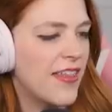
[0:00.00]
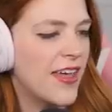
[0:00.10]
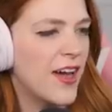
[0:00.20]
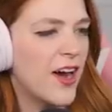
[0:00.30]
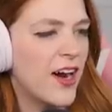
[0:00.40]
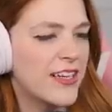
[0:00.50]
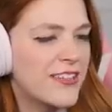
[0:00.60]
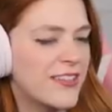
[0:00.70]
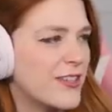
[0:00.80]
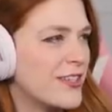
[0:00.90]
Yeah, they are.
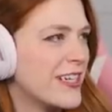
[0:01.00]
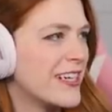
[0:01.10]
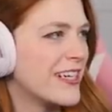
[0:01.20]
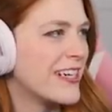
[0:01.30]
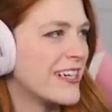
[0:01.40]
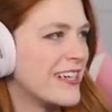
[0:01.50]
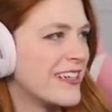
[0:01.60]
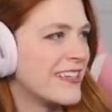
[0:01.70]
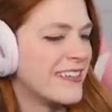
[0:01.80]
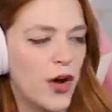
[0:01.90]
It's New Year.